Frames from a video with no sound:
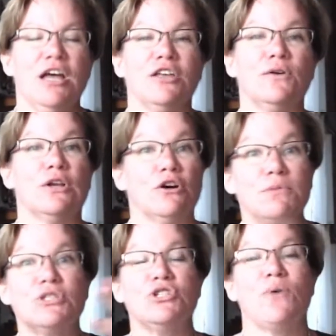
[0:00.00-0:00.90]
You can
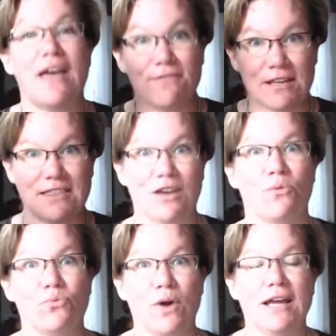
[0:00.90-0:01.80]
almost do
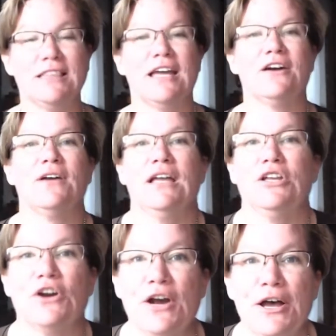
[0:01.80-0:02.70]
everything right there in
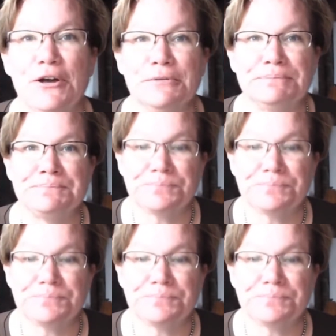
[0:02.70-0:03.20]
your home.